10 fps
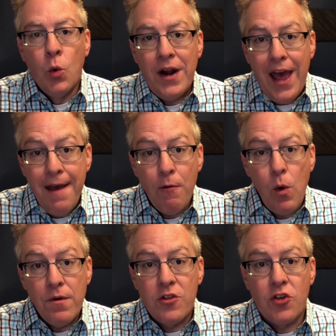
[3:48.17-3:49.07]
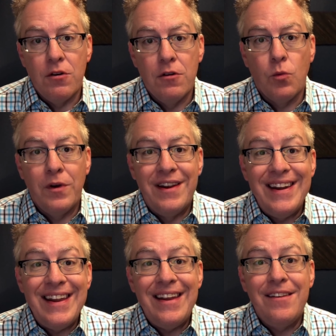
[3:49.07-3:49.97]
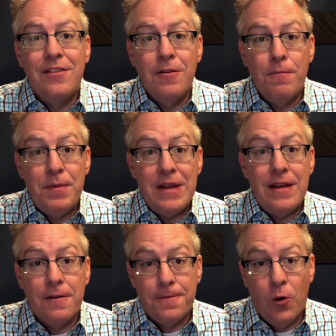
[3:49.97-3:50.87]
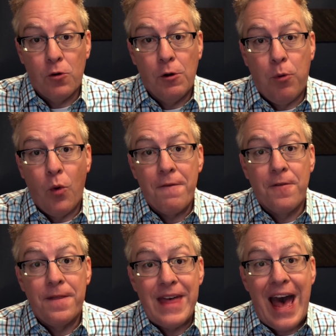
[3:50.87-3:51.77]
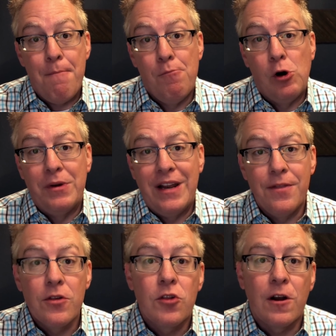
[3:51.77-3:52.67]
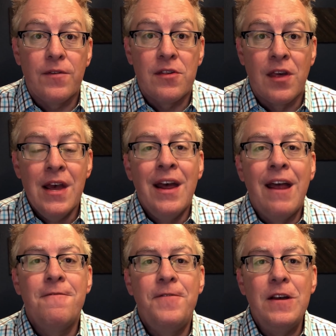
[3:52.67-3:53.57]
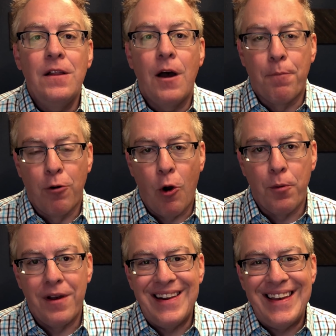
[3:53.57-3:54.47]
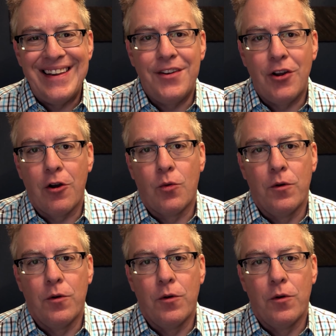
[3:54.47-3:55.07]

whatever we would choose would need to be the focal point for that moment in the service and feel appropriate in a dark